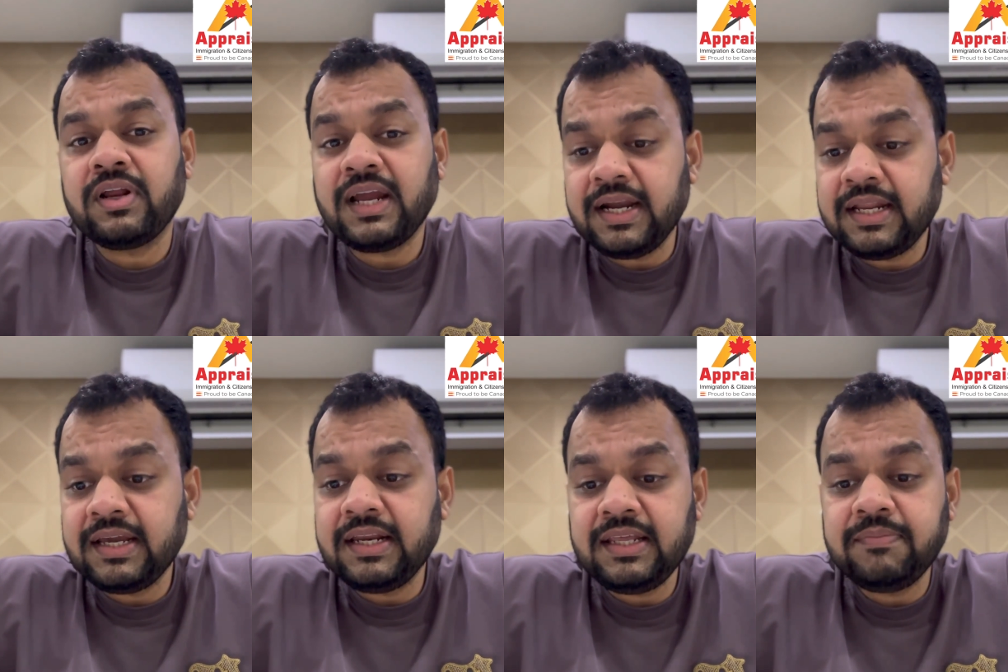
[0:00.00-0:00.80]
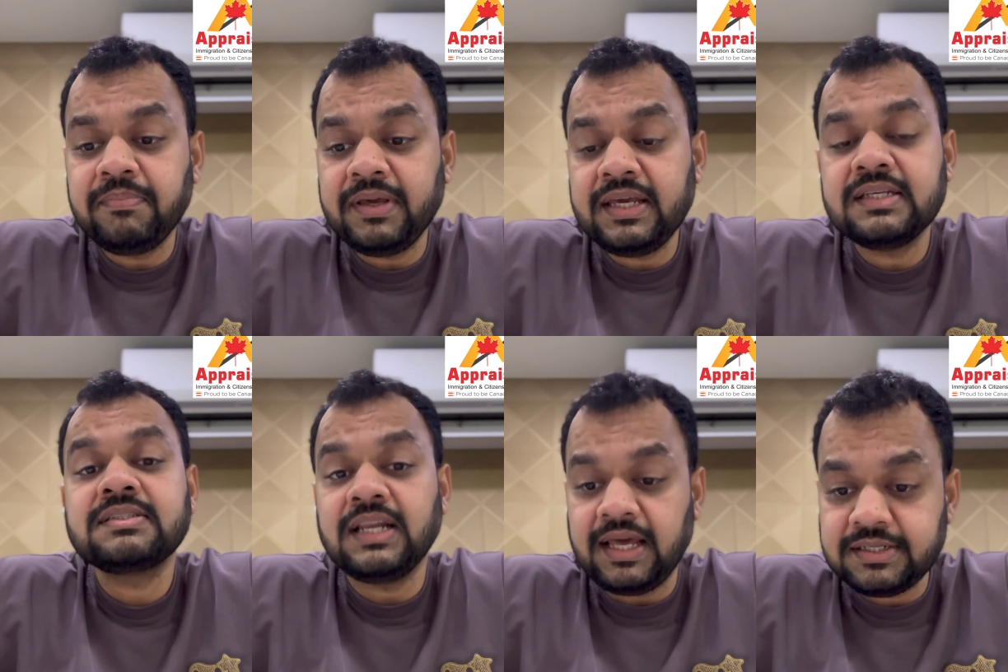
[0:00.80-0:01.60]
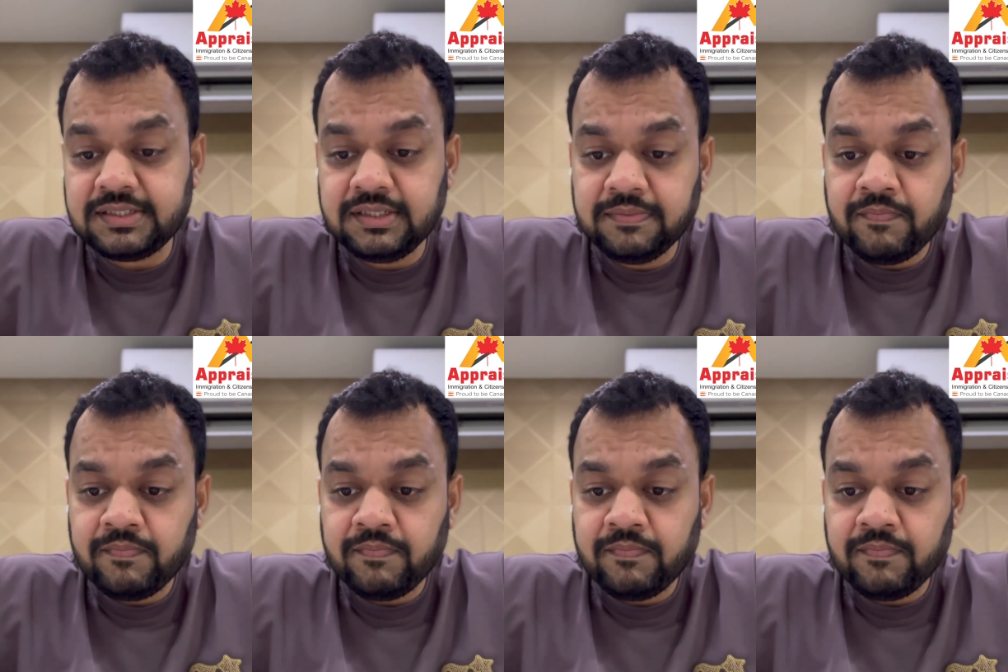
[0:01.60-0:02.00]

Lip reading: category based selection,